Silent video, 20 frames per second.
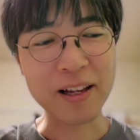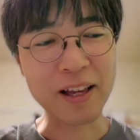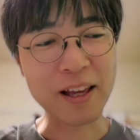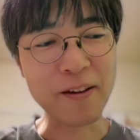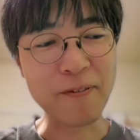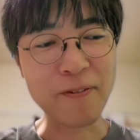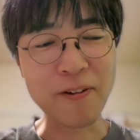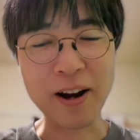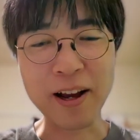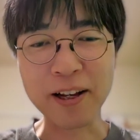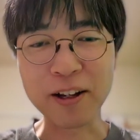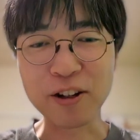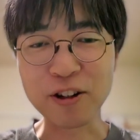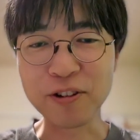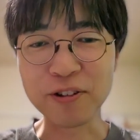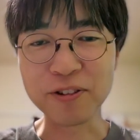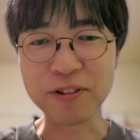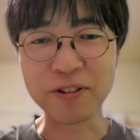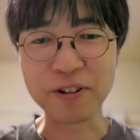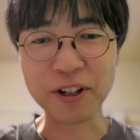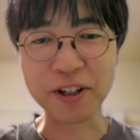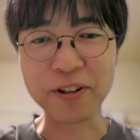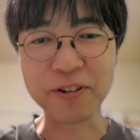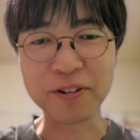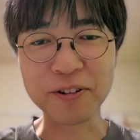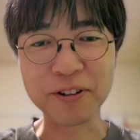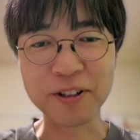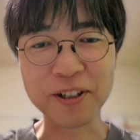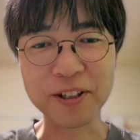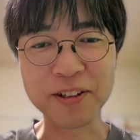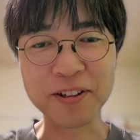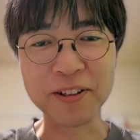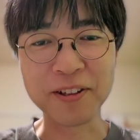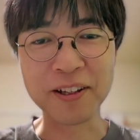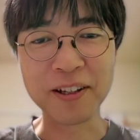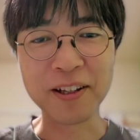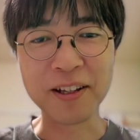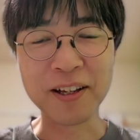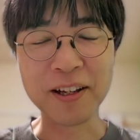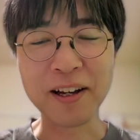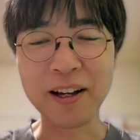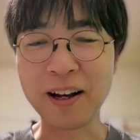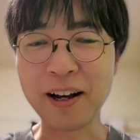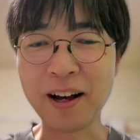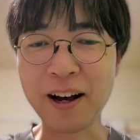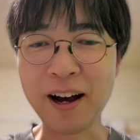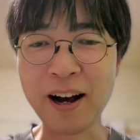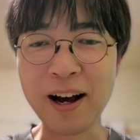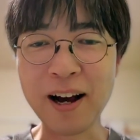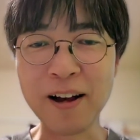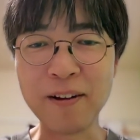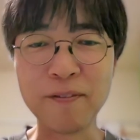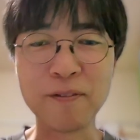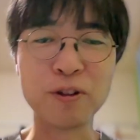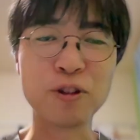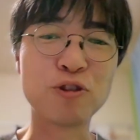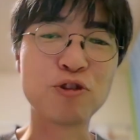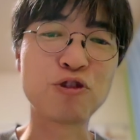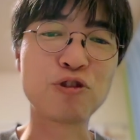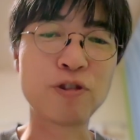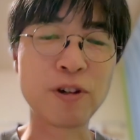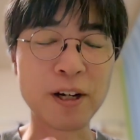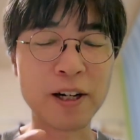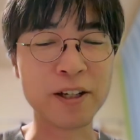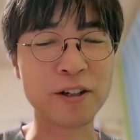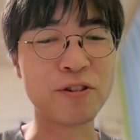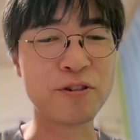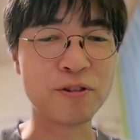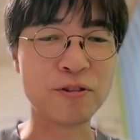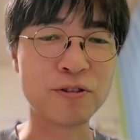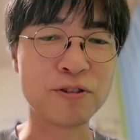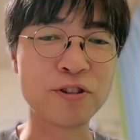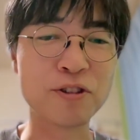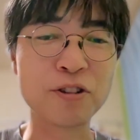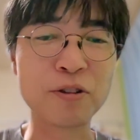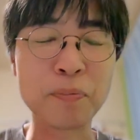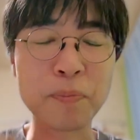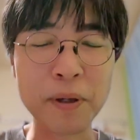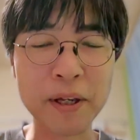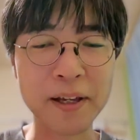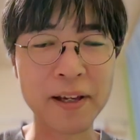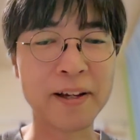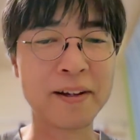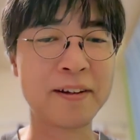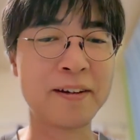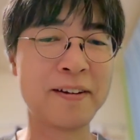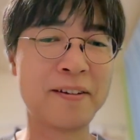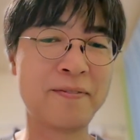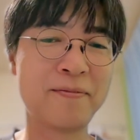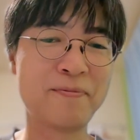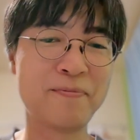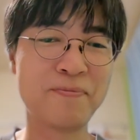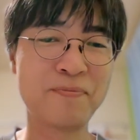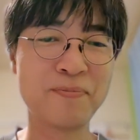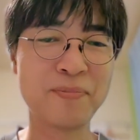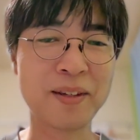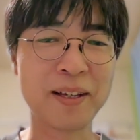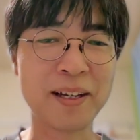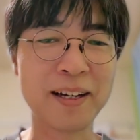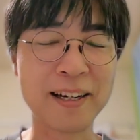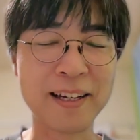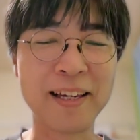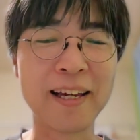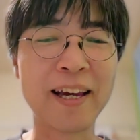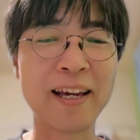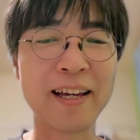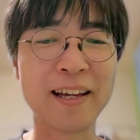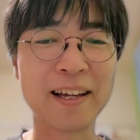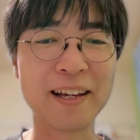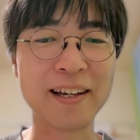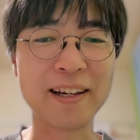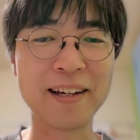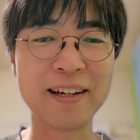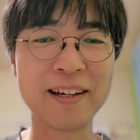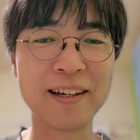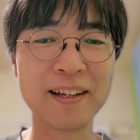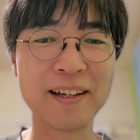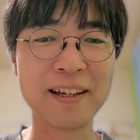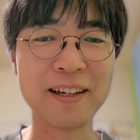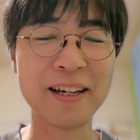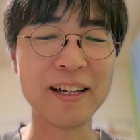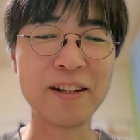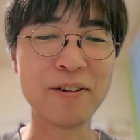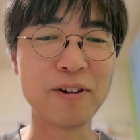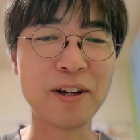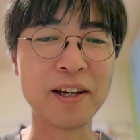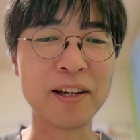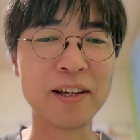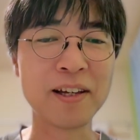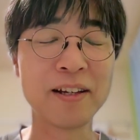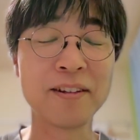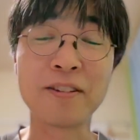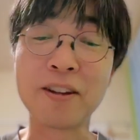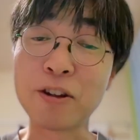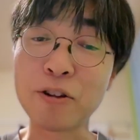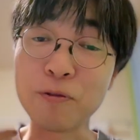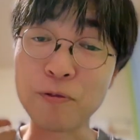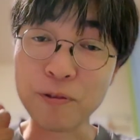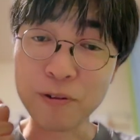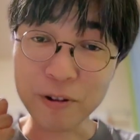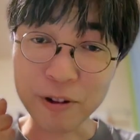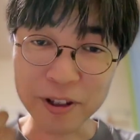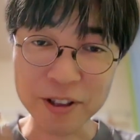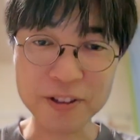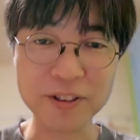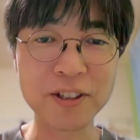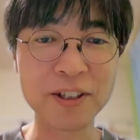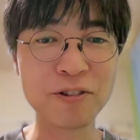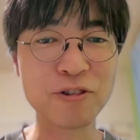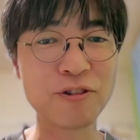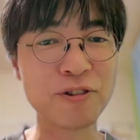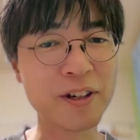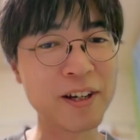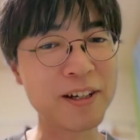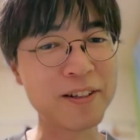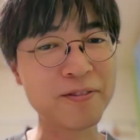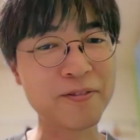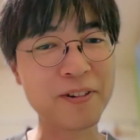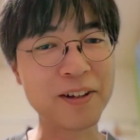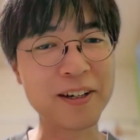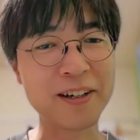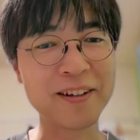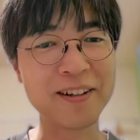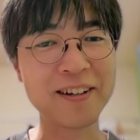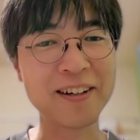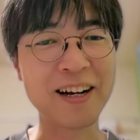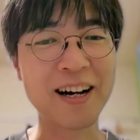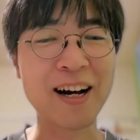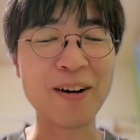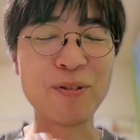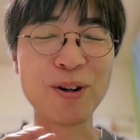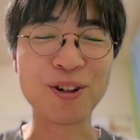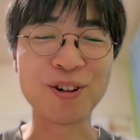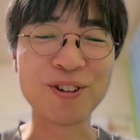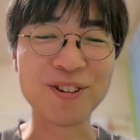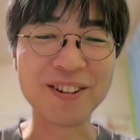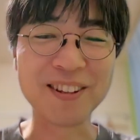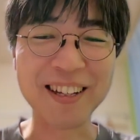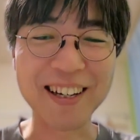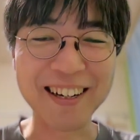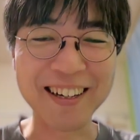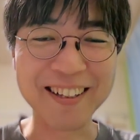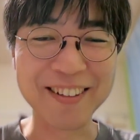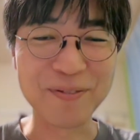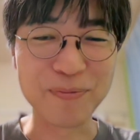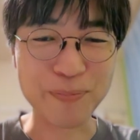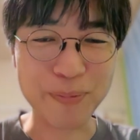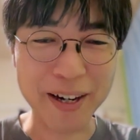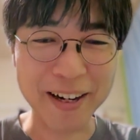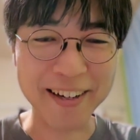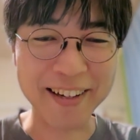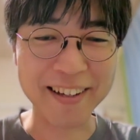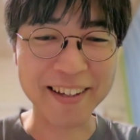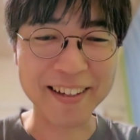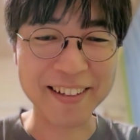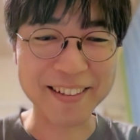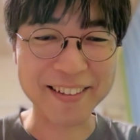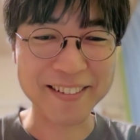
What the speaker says: if I could record it, I would try to speak again. Anyway, thank you for listening today as well. Have a good night. Bye.